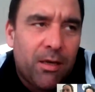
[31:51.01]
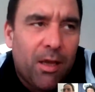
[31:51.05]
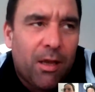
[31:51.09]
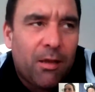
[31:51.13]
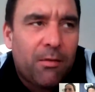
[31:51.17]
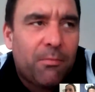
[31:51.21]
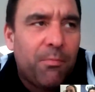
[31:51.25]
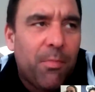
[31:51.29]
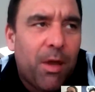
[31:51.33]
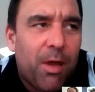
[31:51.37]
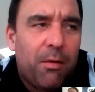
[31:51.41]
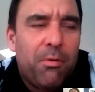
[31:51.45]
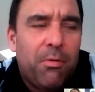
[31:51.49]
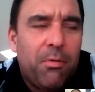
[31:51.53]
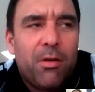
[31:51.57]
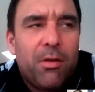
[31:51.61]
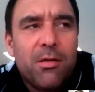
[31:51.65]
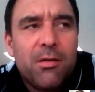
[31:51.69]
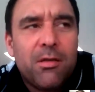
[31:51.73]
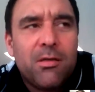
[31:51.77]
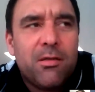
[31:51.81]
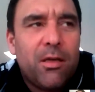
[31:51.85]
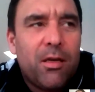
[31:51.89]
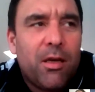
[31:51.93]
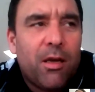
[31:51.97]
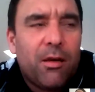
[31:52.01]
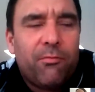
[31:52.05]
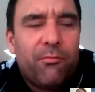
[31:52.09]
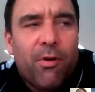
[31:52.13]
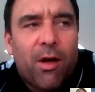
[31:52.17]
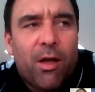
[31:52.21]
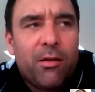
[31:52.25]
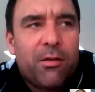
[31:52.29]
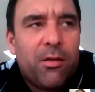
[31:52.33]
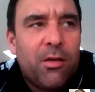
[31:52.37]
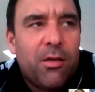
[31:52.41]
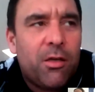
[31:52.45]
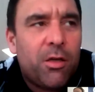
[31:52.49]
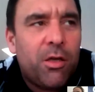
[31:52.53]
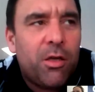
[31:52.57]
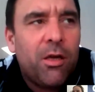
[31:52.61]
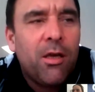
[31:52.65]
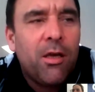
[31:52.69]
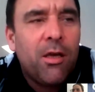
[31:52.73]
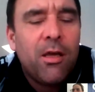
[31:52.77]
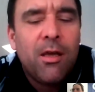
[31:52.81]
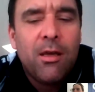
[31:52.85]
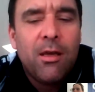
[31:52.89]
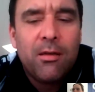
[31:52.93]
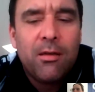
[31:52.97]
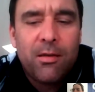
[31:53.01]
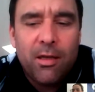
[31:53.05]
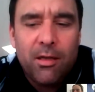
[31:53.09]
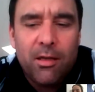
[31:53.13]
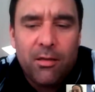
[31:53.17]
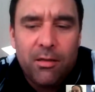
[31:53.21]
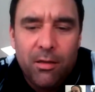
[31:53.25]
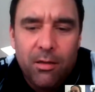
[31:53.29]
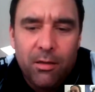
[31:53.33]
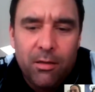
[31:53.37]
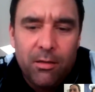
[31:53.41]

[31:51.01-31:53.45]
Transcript: that maybe this is the advantage that